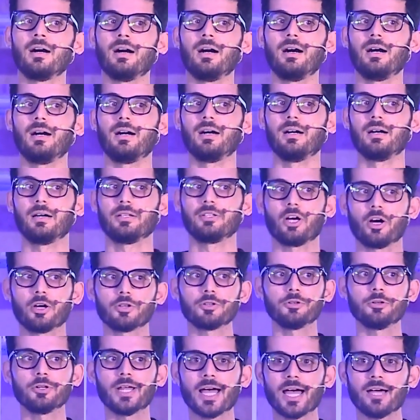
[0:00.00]
Now
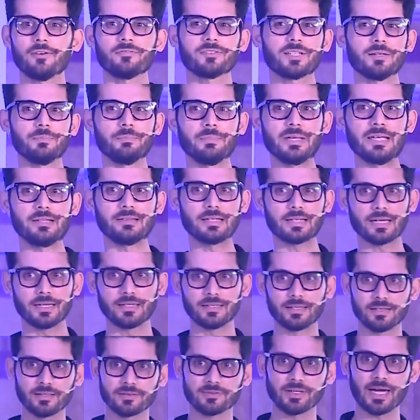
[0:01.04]
you would have some basic
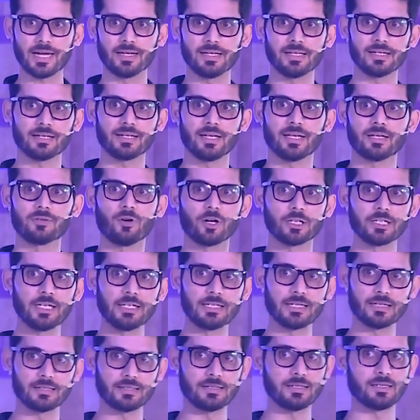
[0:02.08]
understanding like what
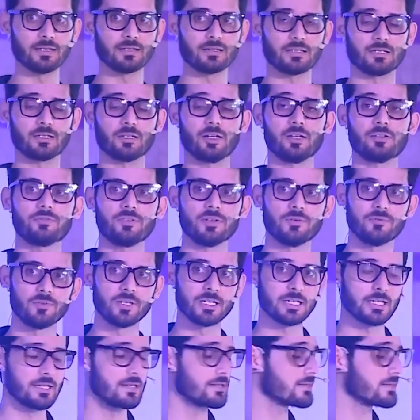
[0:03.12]
data trust framework